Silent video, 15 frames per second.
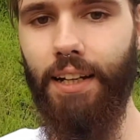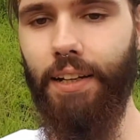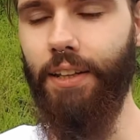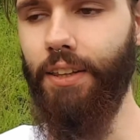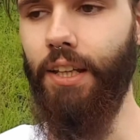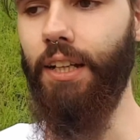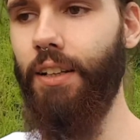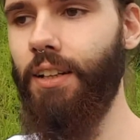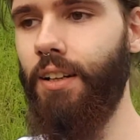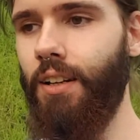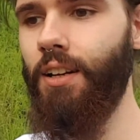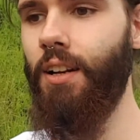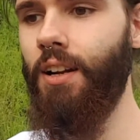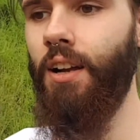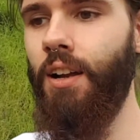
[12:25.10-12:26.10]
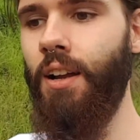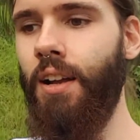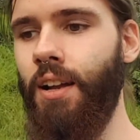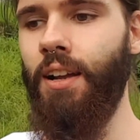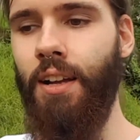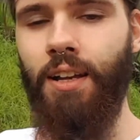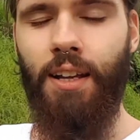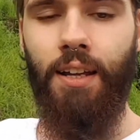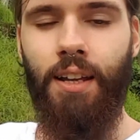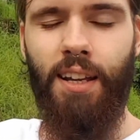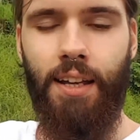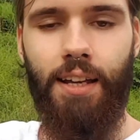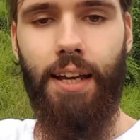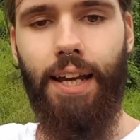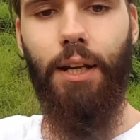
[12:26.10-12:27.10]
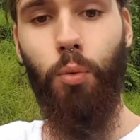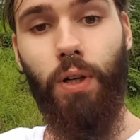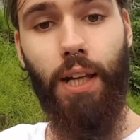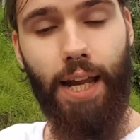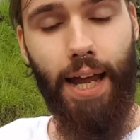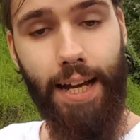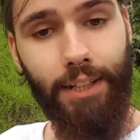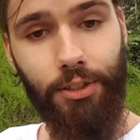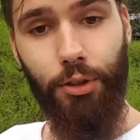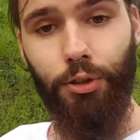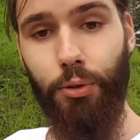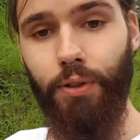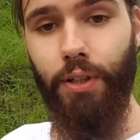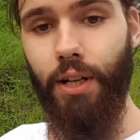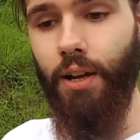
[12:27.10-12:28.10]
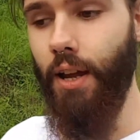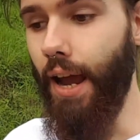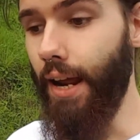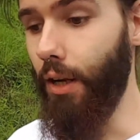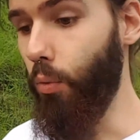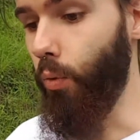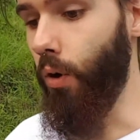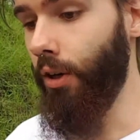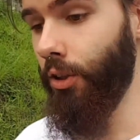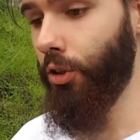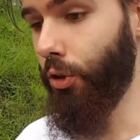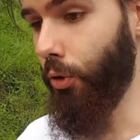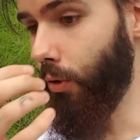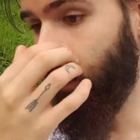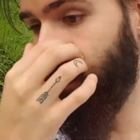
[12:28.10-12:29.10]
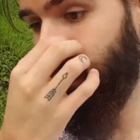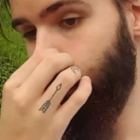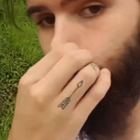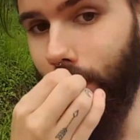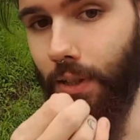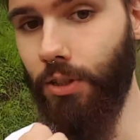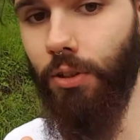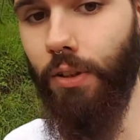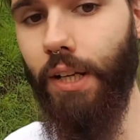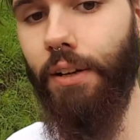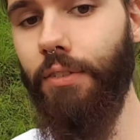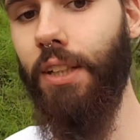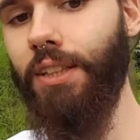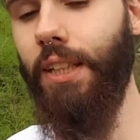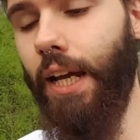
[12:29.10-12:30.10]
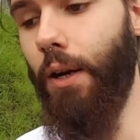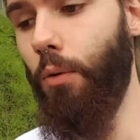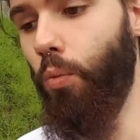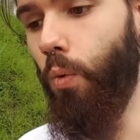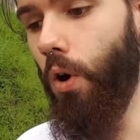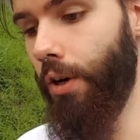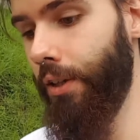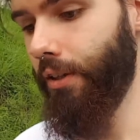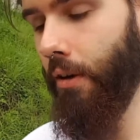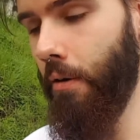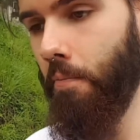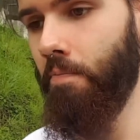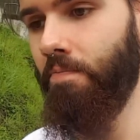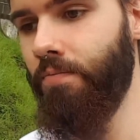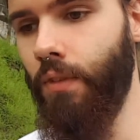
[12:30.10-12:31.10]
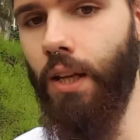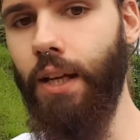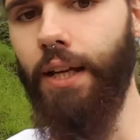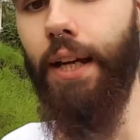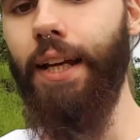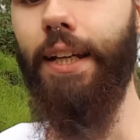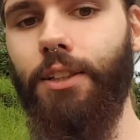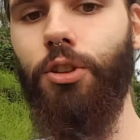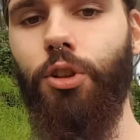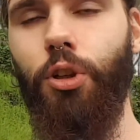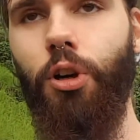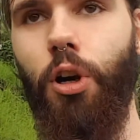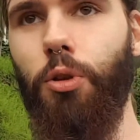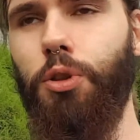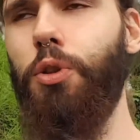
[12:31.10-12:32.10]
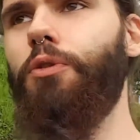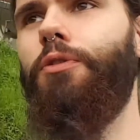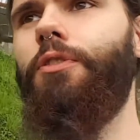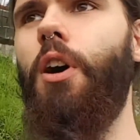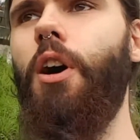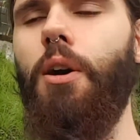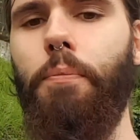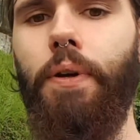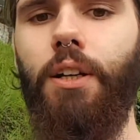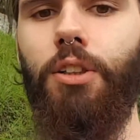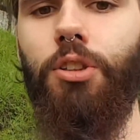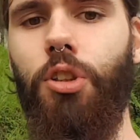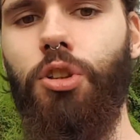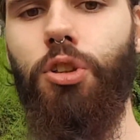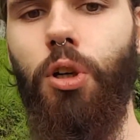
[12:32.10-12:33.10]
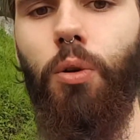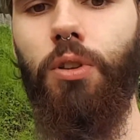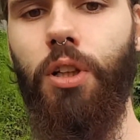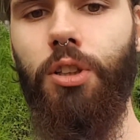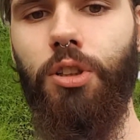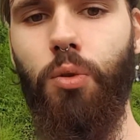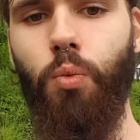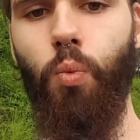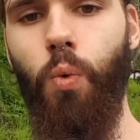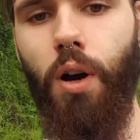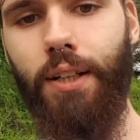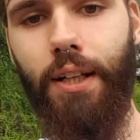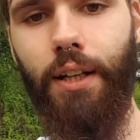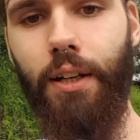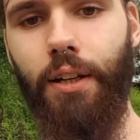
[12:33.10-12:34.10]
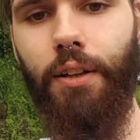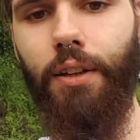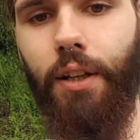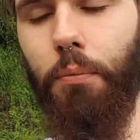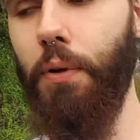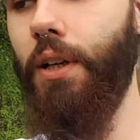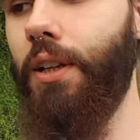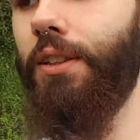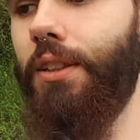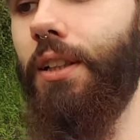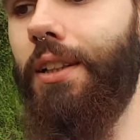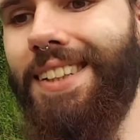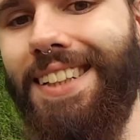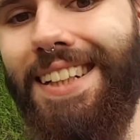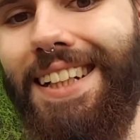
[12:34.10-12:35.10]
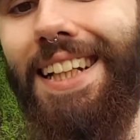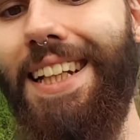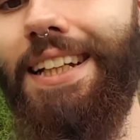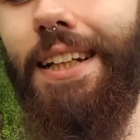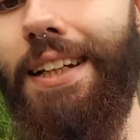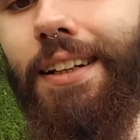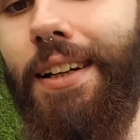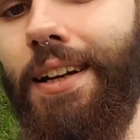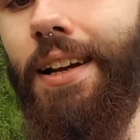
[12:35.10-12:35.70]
anything. It would like to do it, and it wants to, but to even say want is to go too far, because the soul doesn't want anything, because it doesn't need it.